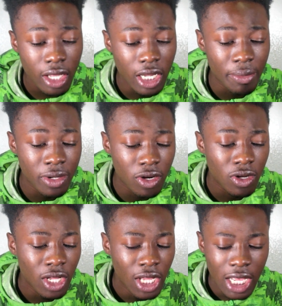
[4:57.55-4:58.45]
Let me know.
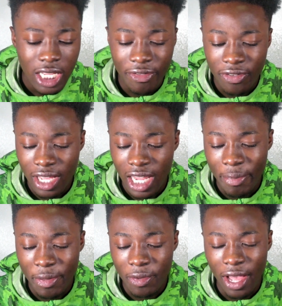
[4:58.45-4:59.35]
But I feel like a lot
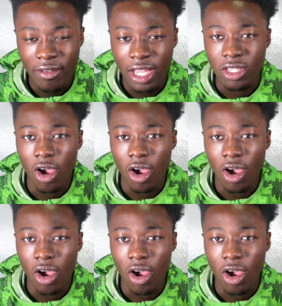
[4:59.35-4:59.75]
of people have like